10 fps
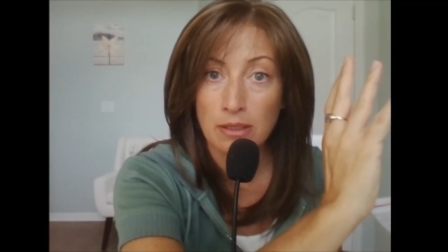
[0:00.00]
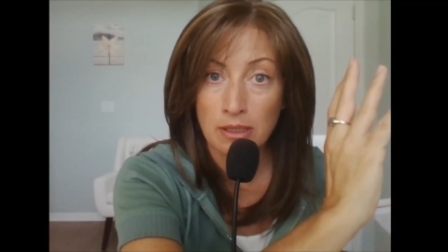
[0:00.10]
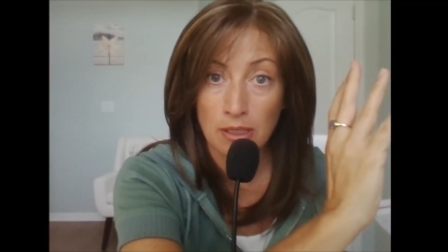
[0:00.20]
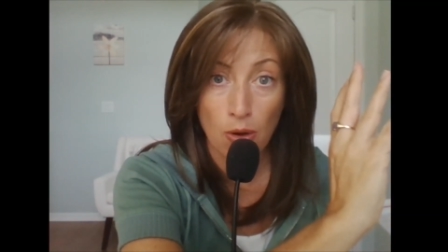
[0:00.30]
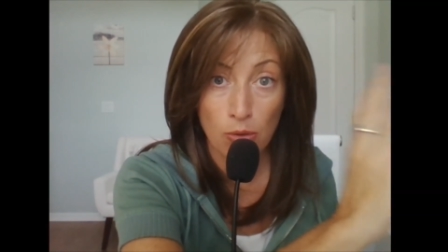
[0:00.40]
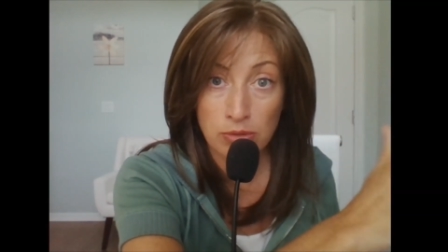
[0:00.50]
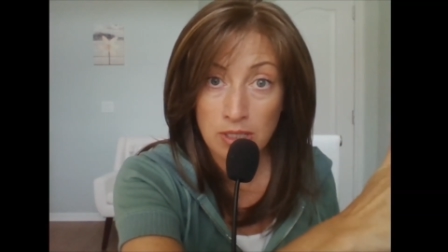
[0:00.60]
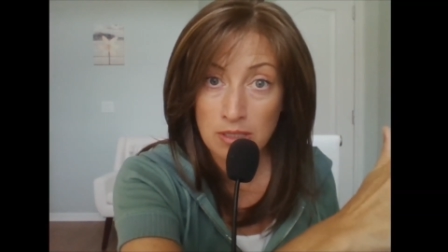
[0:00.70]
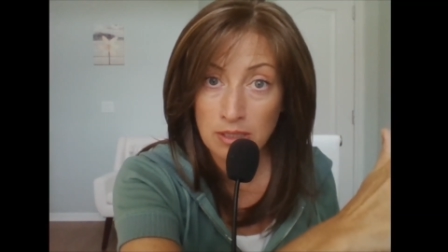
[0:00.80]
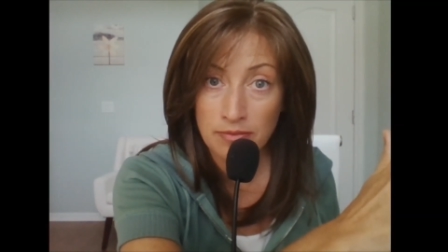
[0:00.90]
only
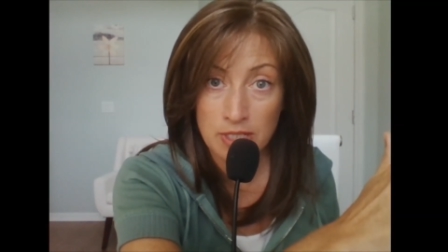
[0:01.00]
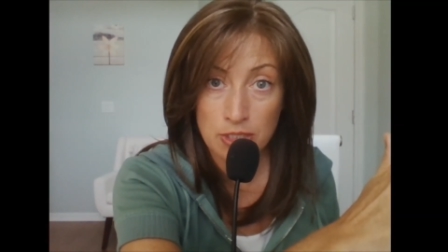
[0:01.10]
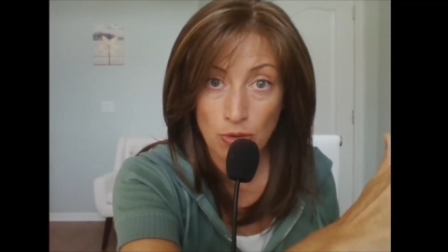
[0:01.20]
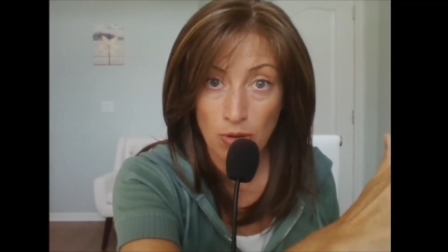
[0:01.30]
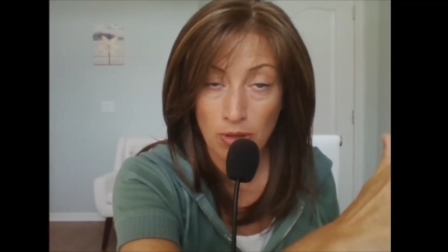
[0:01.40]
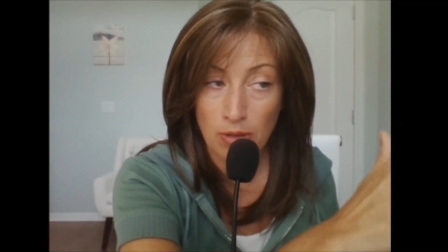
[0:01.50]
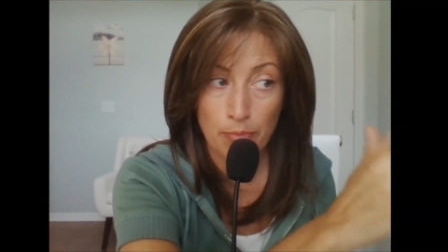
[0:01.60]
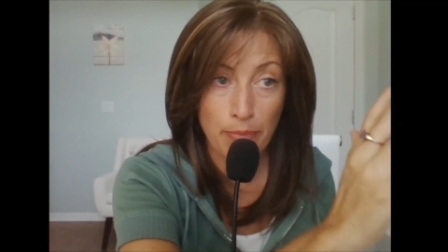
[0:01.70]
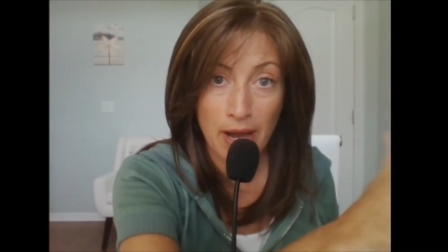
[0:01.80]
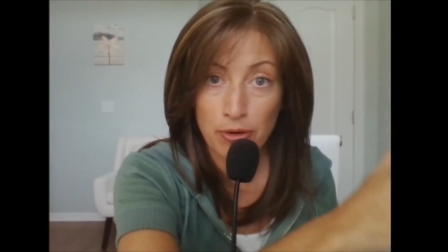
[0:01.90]
the living soul,
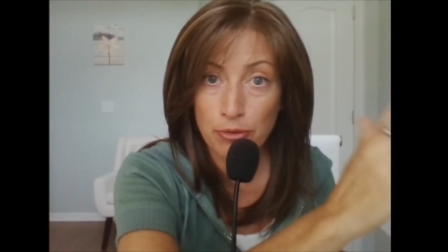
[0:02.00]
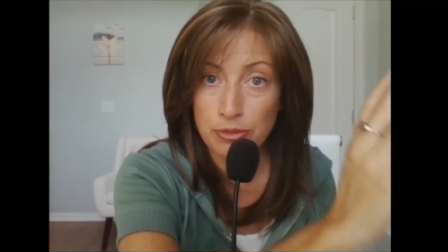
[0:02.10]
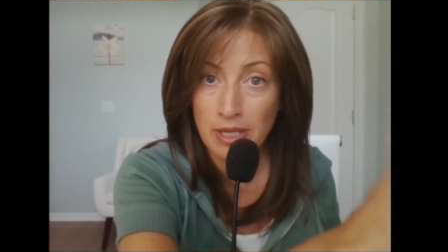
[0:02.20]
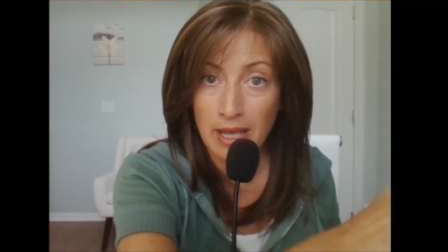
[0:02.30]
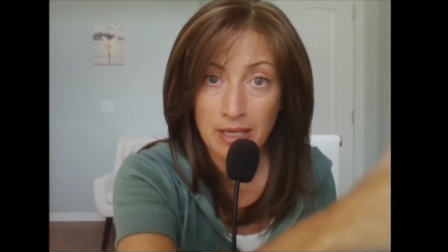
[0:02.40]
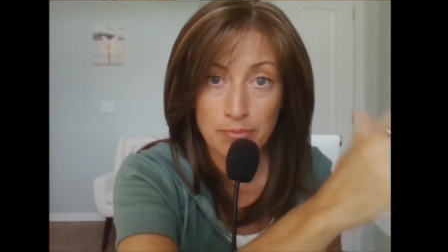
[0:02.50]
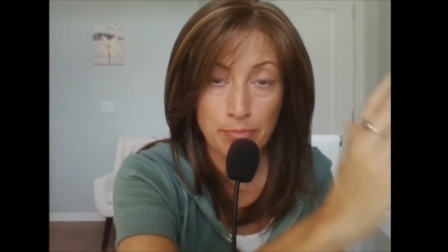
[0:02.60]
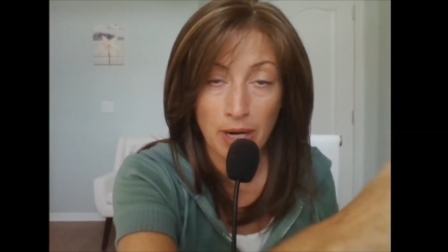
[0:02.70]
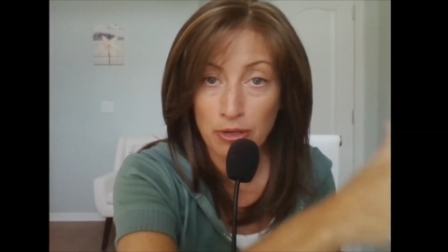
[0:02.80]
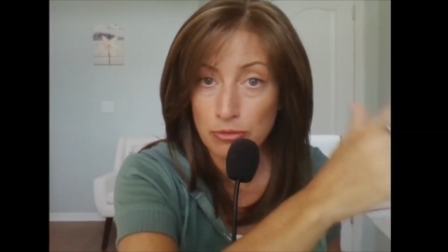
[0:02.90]
borrowed time,
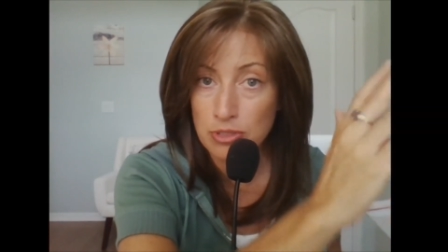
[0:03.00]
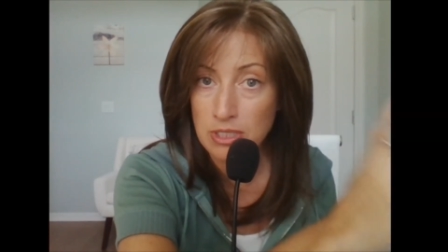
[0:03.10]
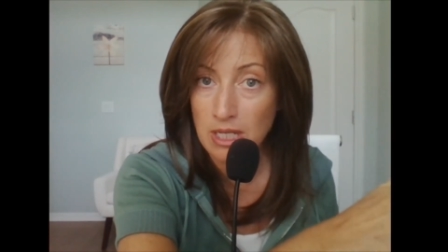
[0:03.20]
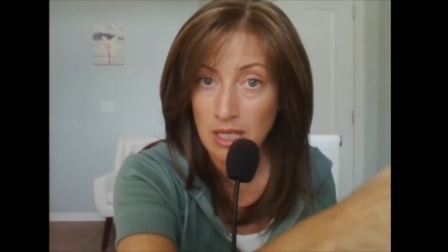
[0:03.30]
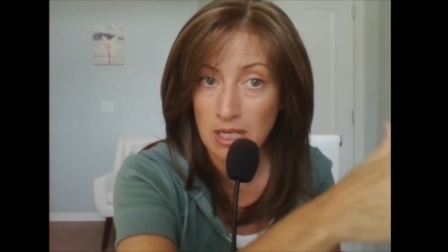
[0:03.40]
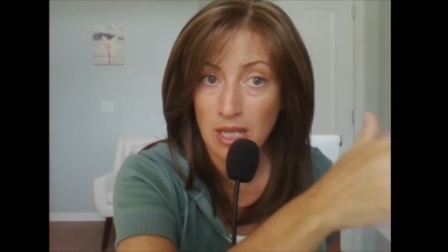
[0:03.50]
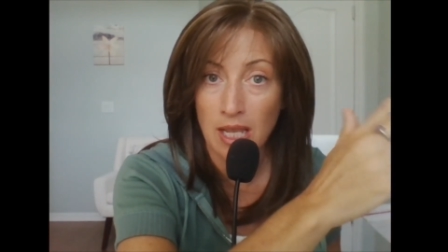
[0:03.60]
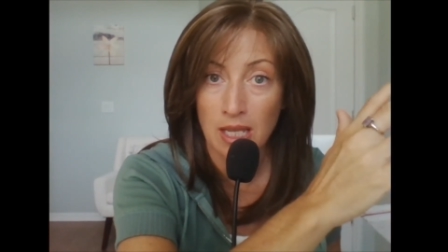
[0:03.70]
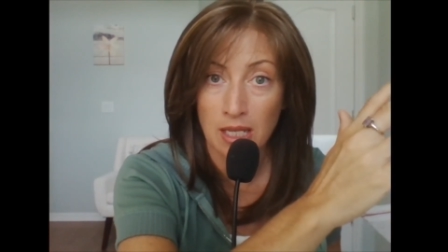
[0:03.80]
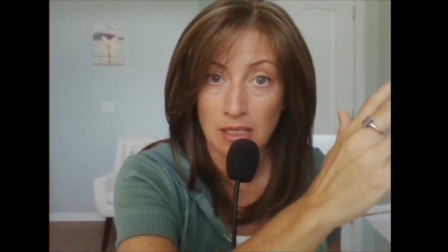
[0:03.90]
borrowed skin,
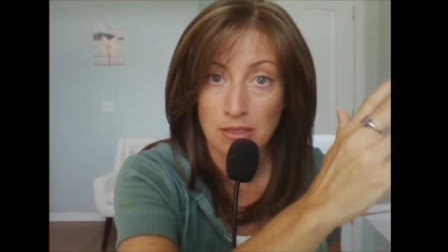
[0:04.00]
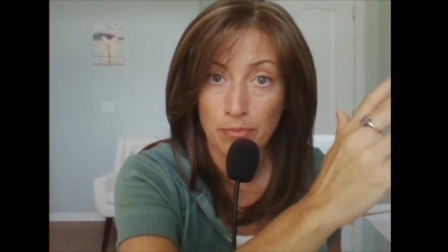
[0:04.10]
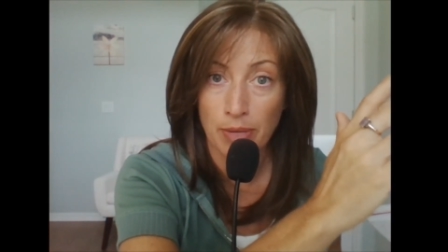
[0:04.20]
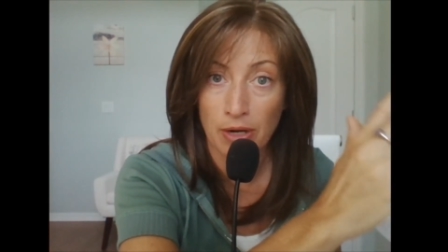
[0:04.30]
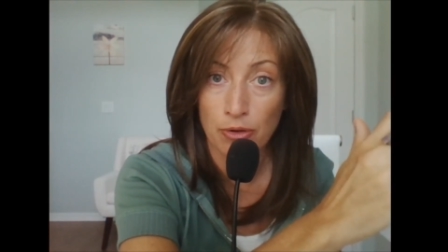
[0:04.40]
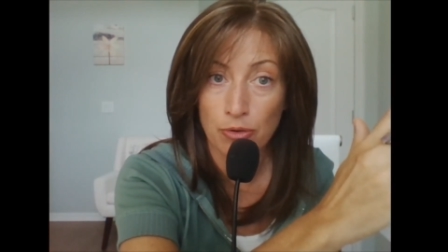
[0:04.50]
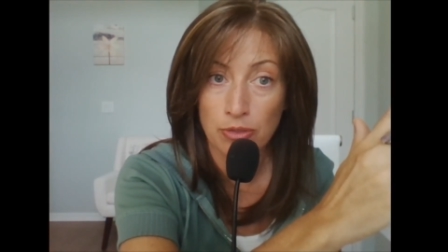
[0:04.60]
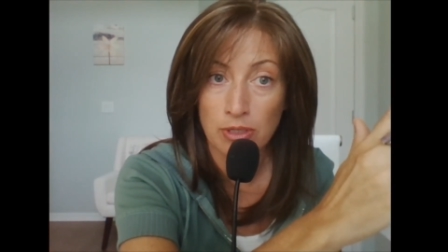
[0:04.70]
and borrowed,